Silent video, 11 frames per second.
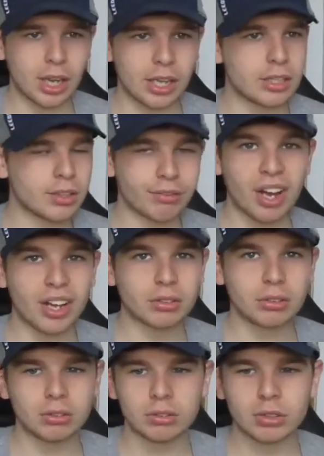in the
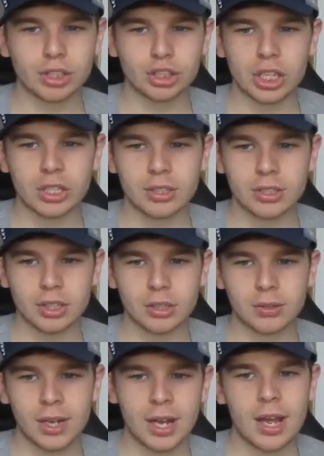final this year.
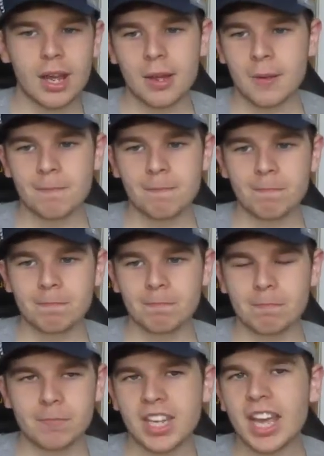So
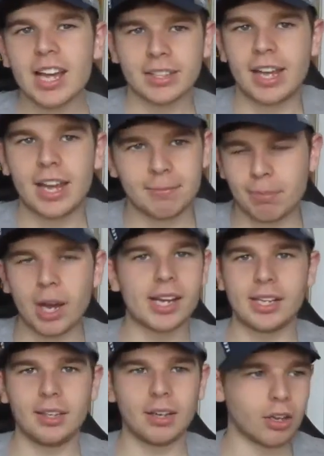yeah, they
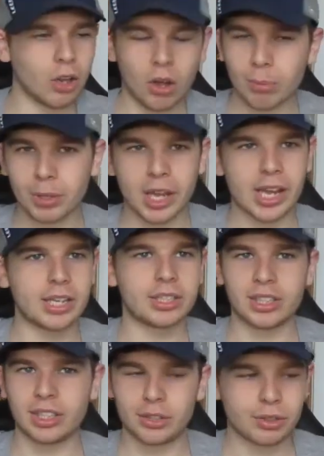buy a lot of players
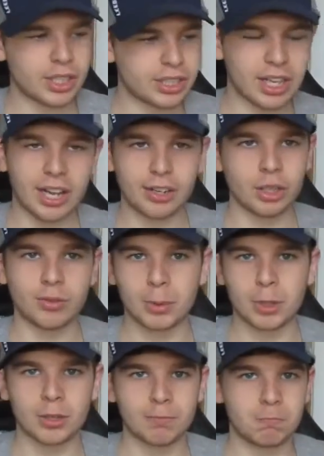and they do this, that and the other,
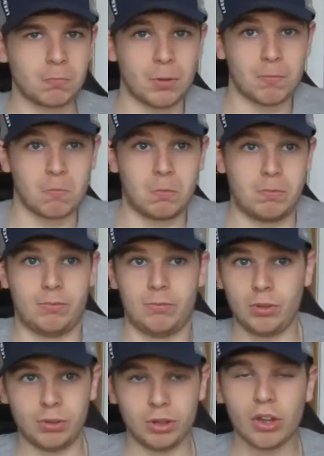but
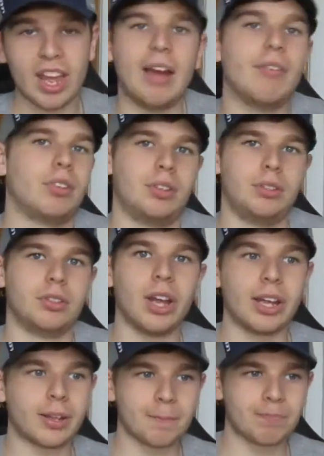look at Everton.
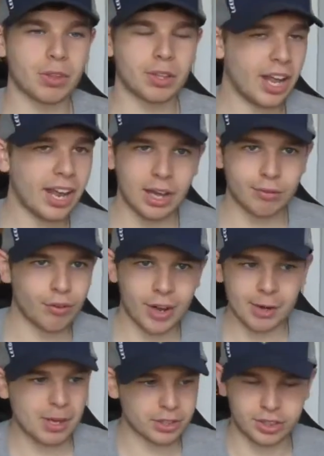Like, they have
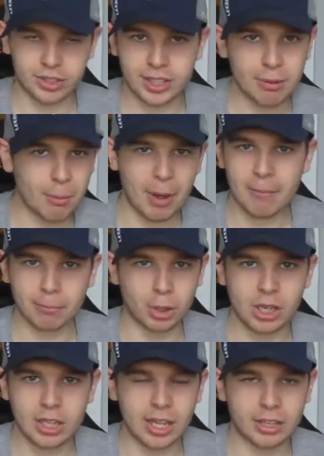around about the same amount of
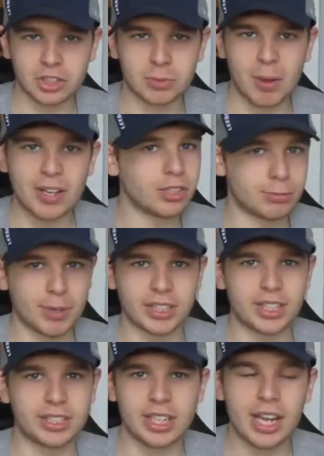money they could spend as Man
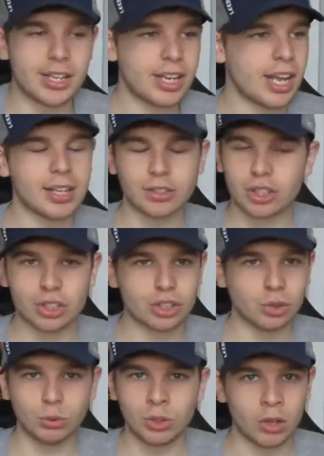City, and they are just
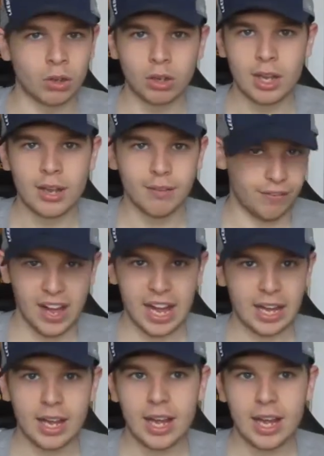still not there.